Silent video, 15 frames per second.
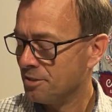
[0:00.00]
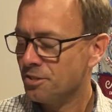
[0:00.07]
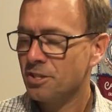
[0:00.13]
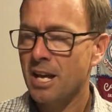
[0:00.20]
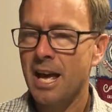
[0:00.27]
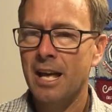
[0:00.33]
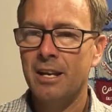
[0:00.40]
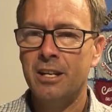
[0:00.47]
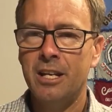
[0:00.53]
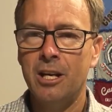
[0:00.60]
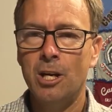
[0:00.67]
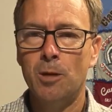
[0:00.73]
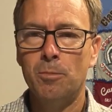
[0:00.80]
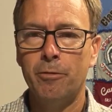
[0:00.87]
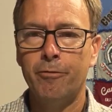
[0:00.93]
stand
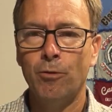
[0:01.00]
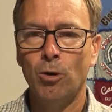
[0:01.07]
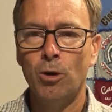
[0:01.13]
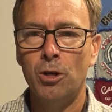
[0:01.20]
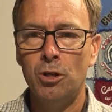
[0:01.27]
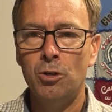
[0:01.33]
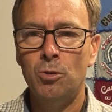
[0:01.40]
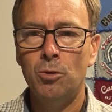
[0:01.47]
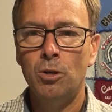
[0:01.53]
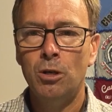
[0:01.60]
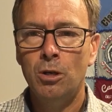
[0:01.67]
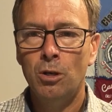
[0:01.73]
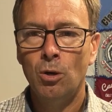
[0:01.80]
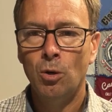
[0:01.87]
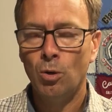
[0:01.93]
here before you
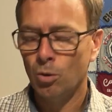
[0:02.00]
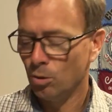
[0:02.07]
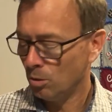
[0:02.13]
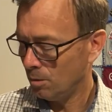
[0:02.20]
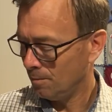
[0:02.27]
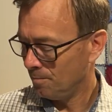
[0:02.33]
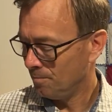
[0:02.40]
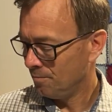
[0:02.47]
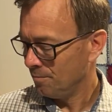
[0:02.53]
whole.